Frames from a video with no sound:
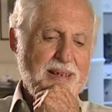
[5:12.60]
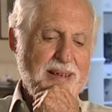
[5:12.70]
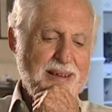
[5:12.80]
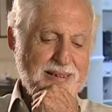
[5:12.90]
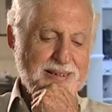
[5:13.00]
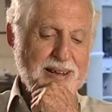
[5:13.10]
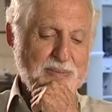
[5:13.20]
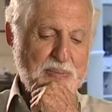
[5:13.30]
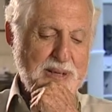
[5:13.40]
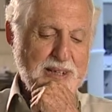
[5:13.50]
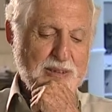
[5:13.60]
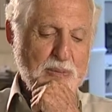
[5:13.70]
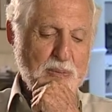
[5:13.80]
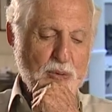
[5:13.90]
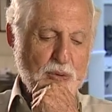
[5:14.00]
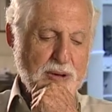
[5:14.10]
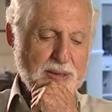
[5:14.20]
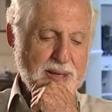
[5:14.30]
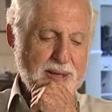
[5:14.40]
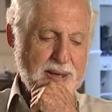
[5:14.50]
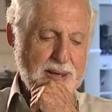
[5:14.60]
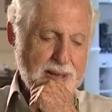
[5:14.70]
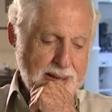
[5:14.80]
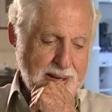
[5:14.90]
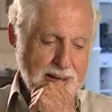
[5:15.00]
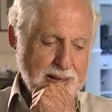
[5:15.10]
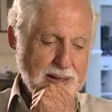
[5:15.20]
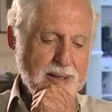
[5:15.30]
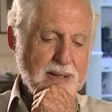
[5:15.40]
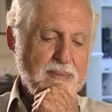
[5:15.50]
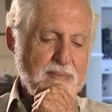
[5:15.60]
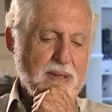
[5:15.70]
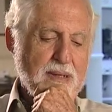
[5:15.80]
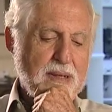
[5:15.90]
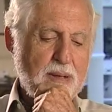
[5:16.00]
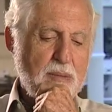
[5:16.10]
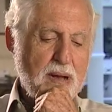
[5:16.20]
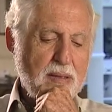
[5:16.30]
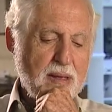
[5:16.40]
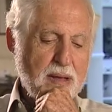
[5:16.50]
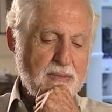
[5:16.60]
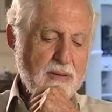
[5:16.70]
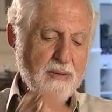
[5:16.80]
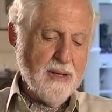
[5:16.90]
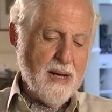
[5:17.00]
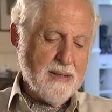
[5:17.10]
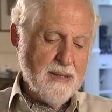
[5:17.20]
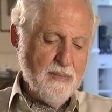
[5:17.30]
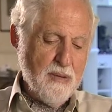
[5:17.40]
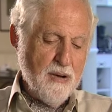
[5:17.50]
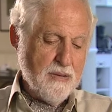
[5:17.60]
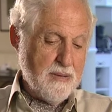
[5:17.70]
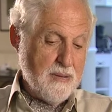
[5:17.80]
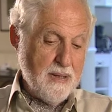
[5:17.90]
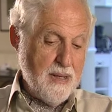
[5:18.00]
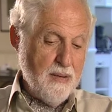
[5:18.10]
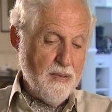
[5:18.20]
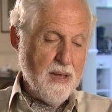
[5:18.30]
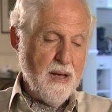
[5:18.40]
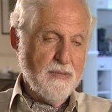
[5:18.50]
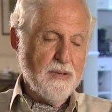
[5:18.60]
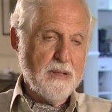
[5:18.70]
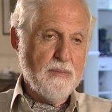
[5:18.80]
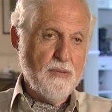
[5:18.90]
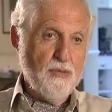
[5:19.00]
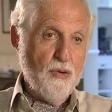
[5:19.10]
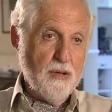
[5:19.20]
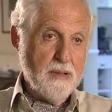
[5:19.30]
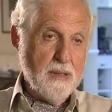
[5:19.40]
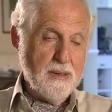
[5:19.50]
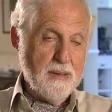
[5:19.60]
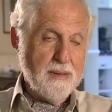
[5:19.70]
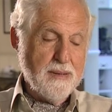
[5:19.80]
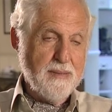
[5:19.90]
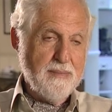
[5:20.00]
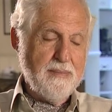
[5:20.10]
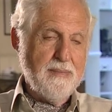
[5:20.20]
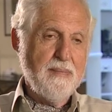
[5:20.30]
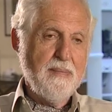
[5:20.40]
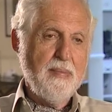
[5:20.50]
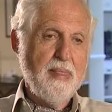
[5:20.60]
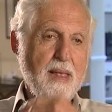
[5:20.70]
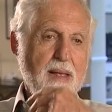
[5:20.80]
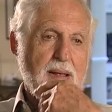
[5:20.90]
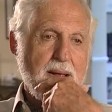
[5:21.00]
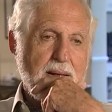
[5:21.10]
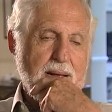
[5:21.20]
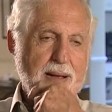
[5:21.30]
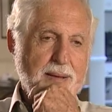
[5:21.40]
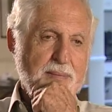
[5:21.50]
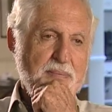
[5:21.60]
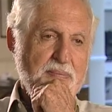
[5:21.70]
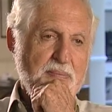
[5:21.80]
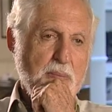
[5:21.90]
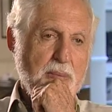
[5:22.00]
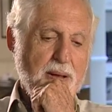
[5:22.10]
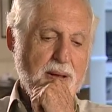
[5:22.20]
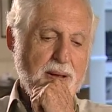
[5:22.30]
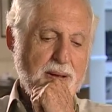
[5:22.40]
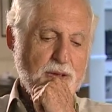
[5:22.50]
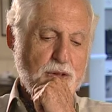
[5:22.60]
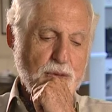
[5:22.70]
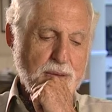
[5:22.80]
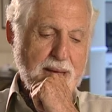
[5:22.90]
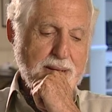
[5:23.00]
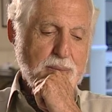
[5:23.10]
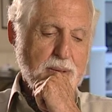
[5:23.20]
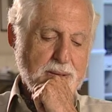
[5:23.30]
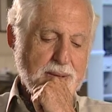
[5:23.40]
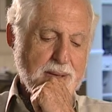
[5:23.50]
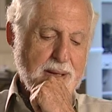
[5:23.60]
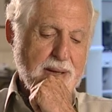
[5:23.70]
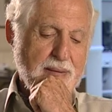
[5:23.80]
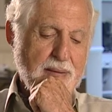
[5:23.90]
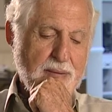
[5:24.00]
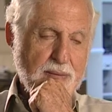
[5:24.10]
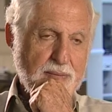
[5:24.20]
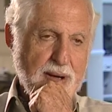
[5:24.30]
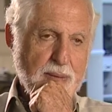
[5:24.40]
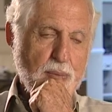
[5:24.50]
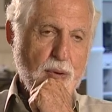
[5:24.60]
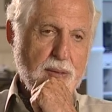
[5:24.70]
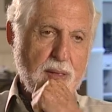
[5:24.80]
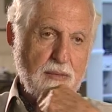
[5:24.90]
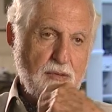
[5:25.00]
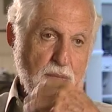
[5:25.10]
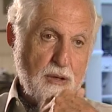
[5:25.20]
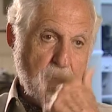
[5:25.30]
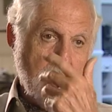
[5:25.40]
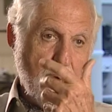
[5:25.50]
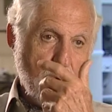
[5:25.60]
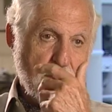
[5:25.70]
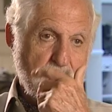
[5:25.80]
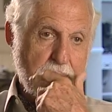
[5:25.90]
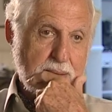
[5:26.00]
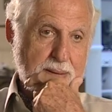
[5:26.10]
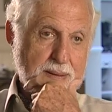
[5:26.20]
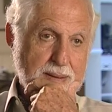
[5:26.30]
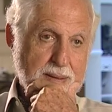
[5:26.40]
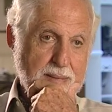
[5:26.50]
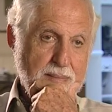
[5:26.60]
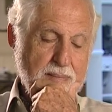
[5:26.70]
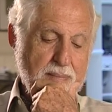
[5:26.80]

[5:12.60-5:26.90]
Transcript: And that pleased me more than any other statement I think I've ever gotten about anything I've written before or since. uh, uh, so that was a very important thing for me to get out of my system.